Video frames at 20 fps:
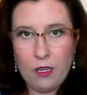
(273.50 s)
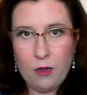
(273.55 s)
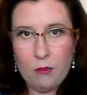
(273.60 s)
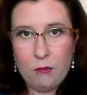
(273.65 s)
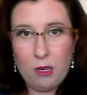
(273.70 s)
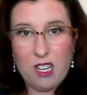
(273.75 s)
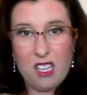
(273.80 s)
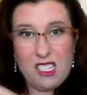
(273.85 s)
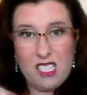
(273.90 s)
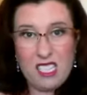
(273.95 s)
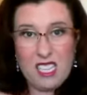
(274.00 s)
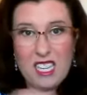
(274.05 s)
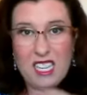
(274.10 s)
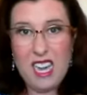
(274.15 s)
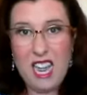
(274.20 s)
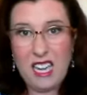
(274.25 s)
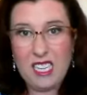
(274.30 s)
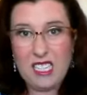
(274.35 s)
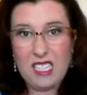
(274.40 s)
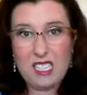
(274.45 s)
because it
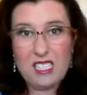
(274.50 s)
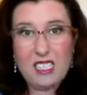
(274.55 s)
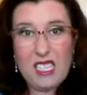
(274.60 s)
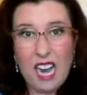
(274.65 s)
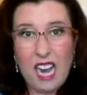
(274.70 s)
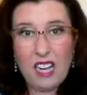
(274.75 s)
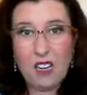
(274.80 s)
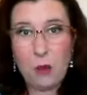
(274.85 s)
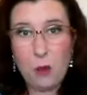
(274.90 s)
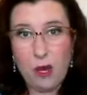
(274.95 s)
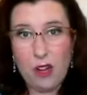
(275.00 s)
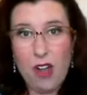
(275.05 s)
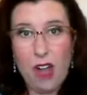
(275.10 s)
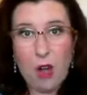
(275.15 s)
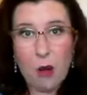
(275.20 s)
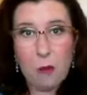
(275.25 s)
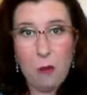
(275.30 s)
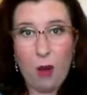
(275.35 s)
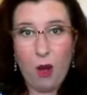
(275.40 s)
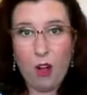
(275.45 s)
connected kind of where
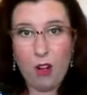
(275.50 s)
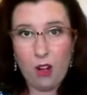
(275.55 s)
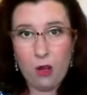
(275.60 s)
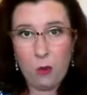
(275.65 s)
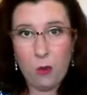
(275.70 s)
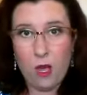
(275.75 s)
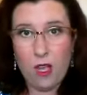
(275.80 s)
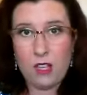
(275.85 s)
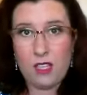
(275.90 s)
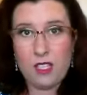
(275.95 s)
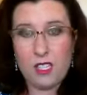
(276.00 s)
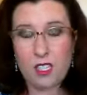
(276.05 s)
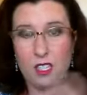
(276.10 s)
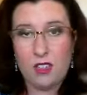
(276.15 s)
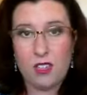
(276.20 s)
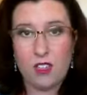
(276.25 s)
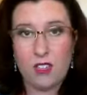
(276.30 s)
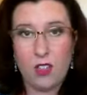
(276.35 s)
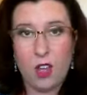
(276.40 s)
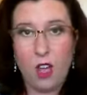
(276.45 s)
our barn was and
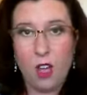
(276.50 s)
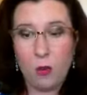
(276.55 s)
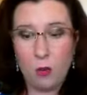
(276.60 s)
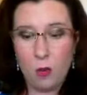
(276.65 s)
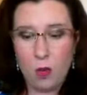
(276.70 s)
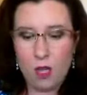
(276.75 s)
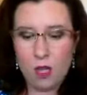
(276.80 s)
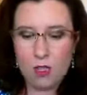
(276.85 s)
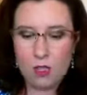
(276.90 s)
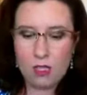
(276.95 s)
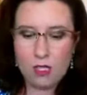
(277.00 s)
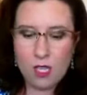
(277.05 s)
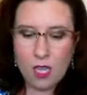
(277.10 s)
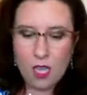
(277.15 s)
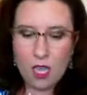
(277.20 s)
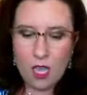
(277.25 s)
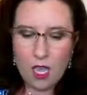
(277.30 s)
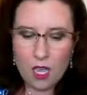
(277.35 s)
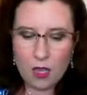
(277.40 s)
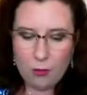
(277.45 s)
the thought was
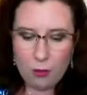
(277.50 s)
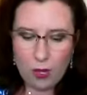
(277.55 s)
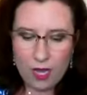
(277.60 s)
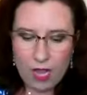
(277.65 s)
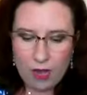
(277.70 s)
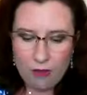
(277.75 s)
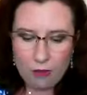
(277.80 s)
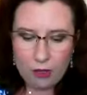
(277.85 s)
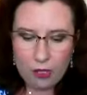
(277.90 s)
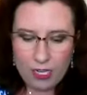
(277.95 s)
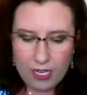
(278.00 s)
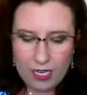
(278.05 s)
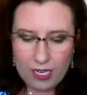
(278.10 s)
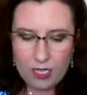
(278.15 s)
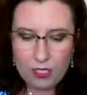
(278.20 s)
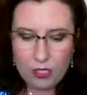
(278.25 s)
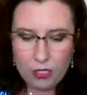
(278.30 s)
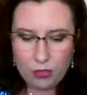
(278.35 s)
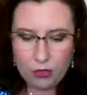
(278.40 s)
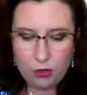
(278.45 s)
if we ever
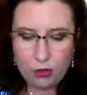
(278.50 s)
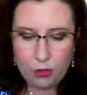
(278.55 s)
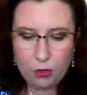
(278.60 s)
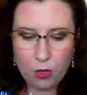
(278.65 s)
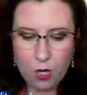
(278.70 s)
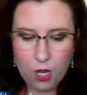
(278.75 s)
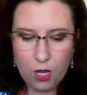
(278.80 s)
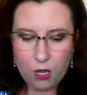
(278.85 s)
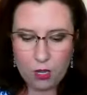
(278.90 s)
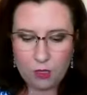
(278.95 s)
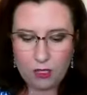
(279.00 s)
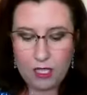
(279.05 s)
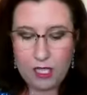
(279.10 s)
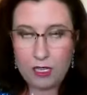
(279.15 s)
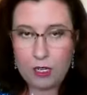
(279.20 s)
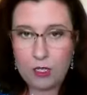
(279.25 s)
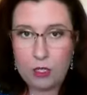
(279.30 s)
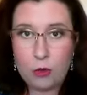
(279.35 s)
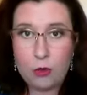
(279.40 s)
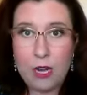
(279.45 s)
needed to get
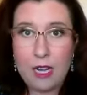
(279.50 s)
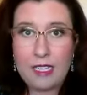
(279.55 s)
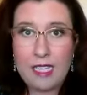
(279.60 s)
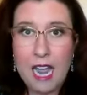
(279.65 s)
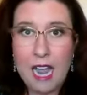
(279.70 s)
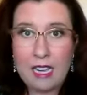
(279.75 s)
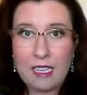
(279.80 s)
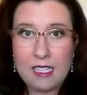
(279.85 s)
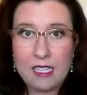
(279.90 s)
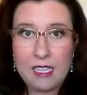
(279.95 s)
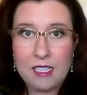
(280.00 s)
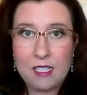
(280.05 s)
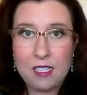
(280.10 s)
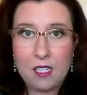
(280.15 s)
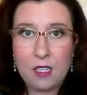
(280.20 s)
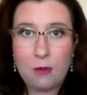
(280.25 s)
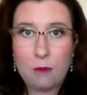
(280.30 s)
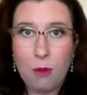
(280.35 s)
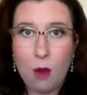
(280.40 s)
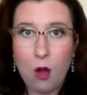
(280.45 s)
a direct access to
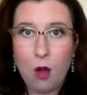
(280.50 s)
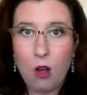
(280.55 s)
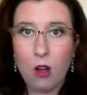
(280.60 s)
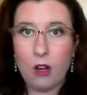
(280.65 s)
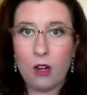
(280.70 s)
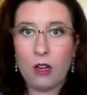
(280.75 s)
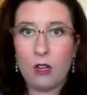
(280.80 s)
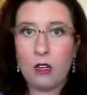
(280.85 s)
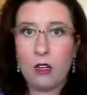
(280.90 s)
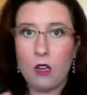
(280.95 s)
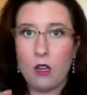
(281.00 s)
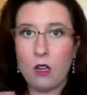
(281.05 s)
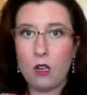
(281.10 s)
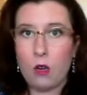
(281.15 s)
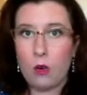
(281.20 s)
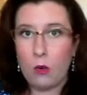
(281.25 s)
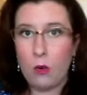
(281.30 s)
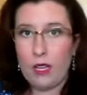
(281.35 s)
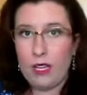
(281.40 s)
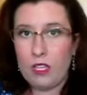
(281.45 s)
the barn
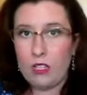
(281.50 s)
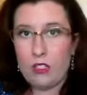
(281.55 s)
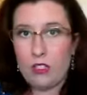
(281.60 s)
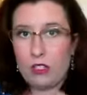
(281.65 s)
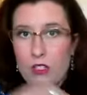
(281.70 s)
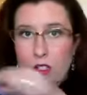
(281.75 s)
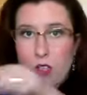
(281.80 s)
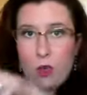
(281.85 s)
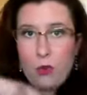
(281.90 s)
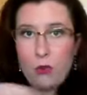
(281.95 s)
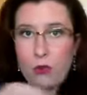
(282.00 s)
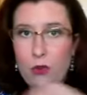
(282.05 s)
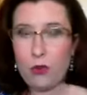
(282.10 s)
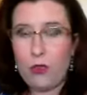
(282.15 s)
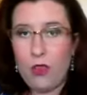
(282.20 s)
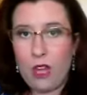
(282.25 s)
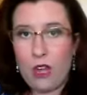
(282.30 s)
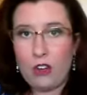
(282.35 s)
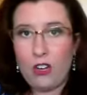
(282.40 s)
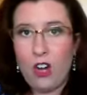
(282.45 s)
we could just go through
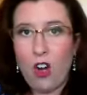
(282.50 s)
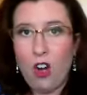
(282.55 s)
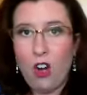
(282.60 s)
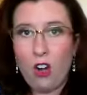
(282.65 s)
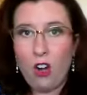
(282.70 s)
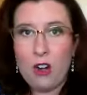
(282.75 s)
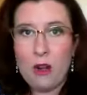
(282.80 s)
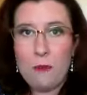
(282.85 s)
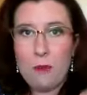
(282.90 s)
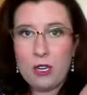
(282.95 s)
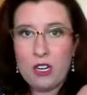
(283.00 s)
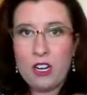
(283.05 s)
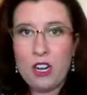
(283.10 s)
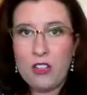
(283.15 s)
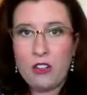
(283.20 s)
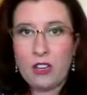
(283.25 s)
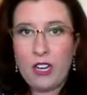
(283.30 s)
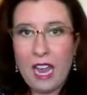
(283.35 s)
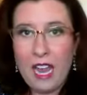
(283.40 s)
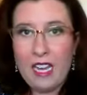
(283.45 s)
their yard and put
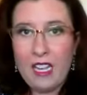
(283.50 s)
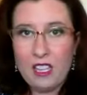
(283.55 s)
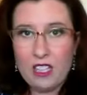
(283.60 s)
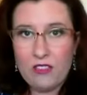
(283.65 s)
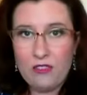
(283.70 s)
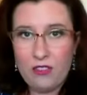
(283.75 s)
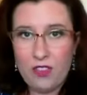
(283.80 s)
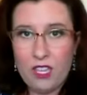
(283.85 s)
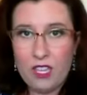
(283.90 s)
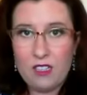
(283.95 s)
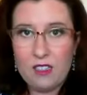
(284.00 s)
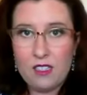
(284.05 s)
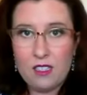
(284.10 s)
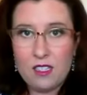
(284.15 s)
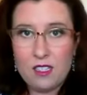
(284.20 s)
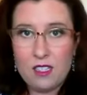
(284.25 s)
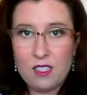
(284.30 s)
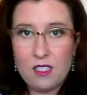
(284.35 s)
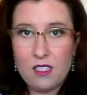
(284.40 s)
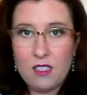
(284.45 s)
another gate in the
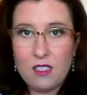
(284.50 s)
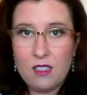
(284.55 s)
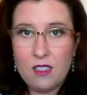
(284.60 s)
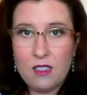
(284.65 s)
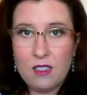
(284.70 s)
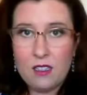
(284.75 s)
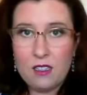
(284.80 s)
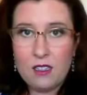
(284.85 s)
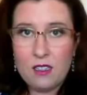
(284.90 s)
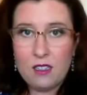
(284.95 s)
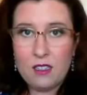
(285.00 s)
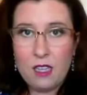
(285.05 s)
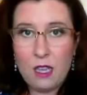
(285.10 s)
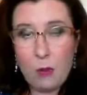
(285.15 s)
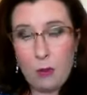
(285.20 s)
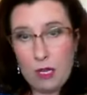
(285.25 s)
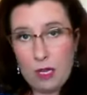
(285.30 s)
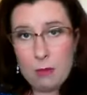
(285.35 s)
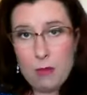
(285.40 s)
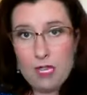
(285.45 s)
fence and
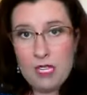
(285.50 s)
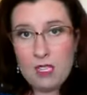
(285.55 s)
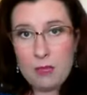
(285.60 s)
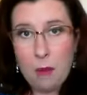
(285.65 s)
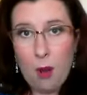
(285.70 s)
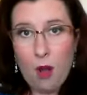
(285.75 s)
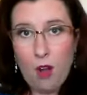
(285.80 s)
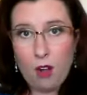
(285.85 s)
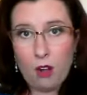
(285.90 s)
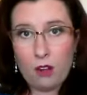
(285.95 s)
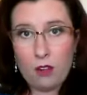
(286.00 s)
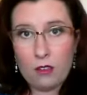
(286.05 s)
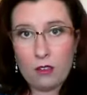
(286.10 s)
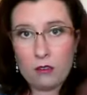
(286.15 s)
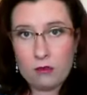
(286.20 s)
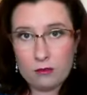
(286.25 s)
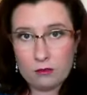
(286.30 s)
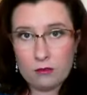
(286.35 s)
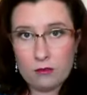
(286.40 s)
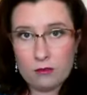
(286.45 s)
we could be at the barn
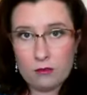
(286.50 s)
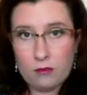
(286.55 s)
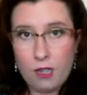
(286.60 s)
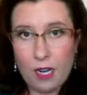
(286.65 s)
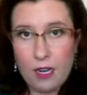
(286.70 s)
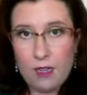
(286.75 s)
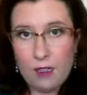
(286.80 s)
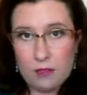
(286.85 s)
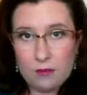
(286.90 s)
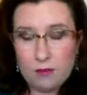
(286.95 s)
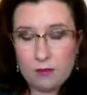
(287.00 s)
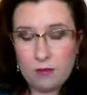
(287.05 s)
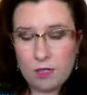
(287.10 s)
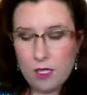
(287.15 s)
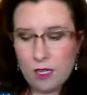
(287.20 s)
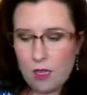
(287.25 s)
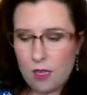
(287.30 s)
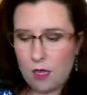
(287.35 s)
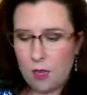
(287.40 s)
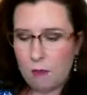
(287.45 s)
right
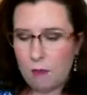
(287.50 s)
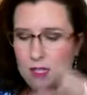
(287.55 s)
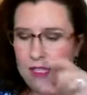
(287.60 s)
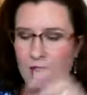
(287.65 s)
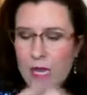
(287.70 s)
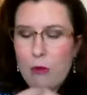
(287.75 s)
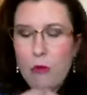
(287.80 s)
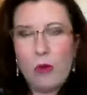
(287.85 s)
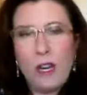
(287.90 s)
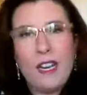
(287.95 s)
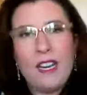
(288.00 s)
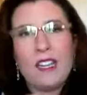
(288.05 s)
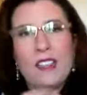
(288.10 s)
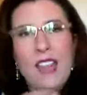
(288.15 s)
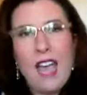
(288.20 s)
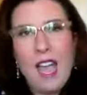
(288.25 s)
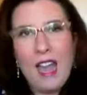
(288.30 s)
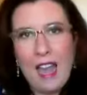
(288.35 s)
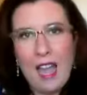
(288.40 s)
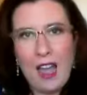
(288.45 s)
but they rented
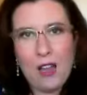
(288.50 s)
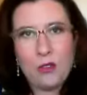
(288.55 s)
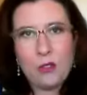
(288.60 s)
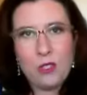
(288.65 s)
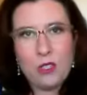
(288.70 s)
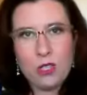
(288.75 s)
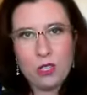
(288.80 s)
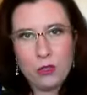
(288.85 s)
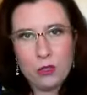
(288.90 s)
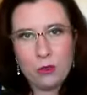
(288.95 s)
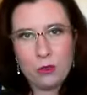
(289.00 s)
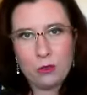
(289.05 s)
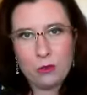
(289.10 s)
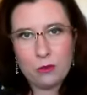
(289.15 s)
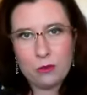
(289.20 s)
that house too.